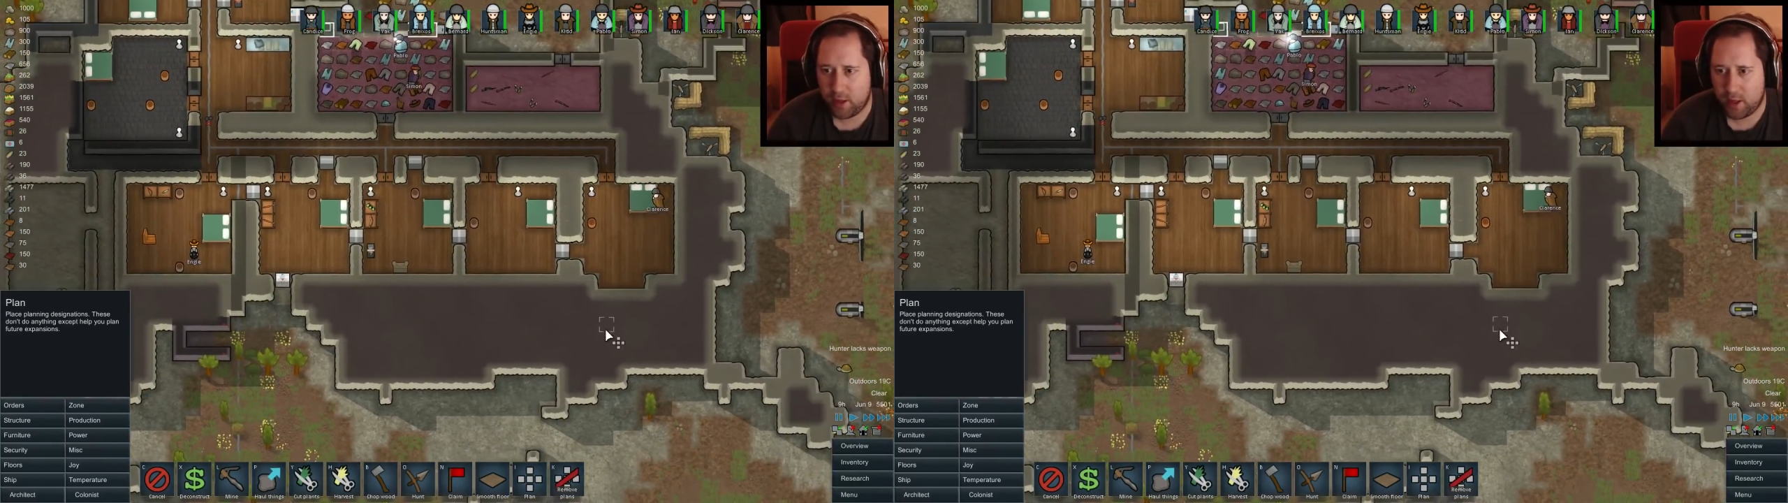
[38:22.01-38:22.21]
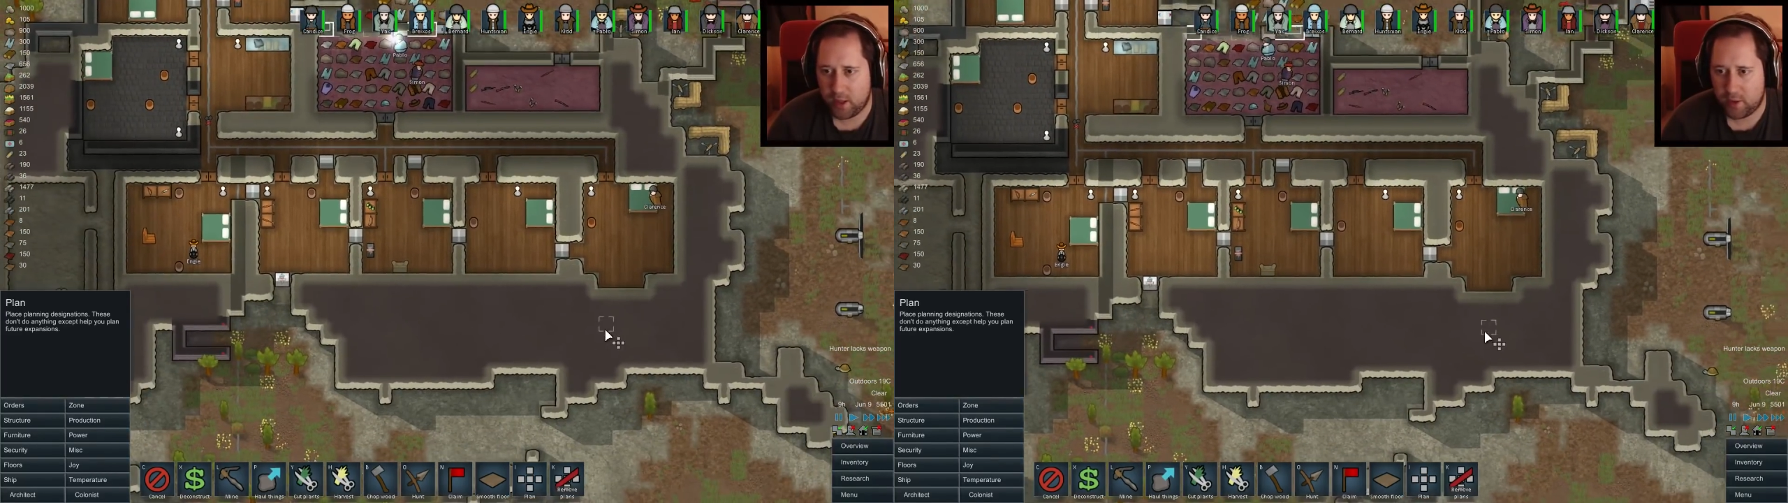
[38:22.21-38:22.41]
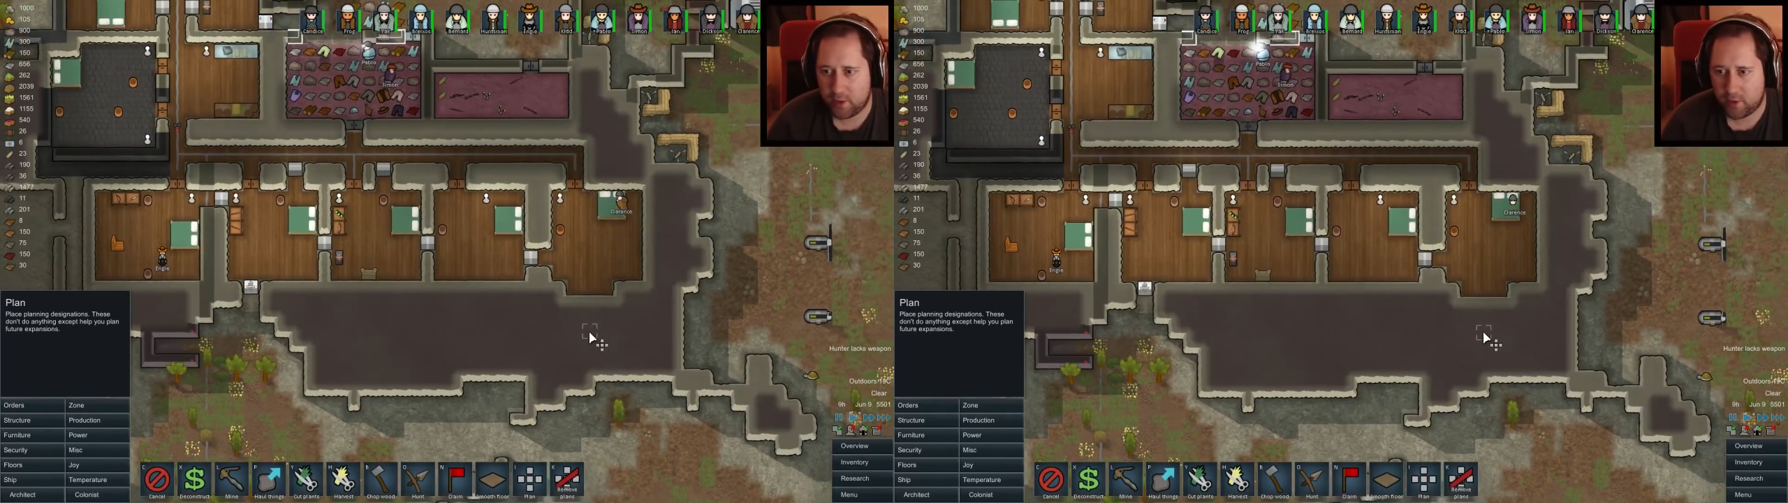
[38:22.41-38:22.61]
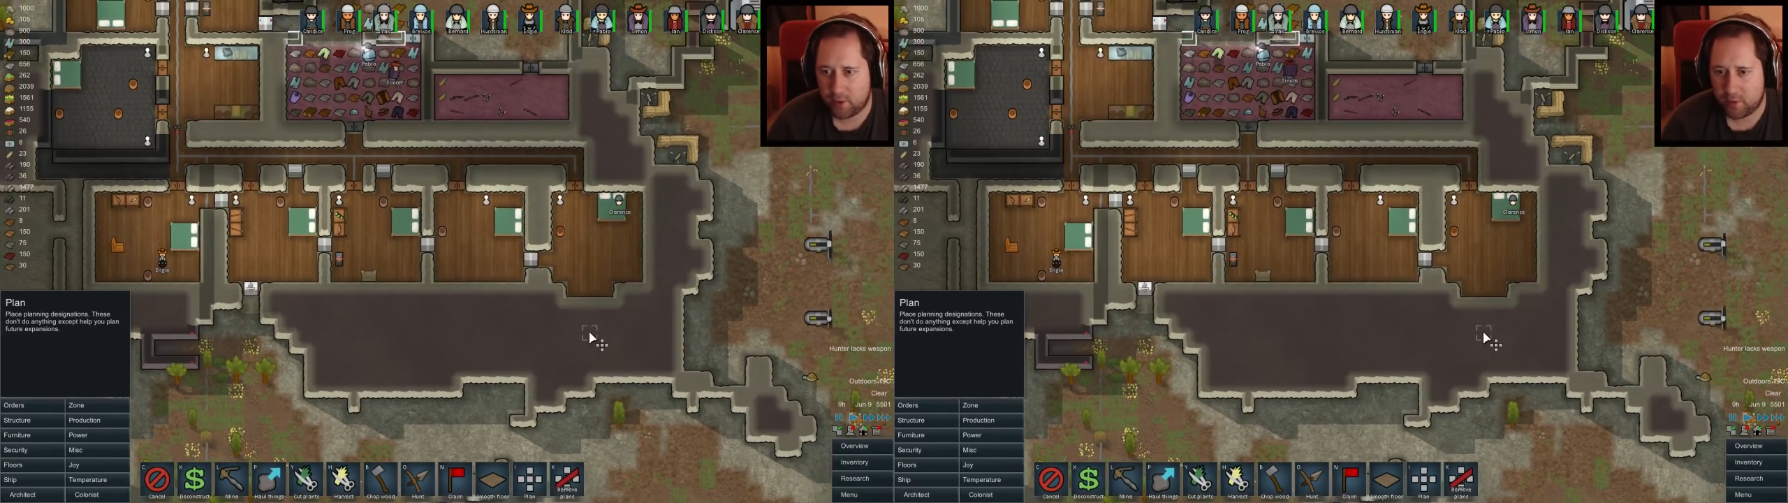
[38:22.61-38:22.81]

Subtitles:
is...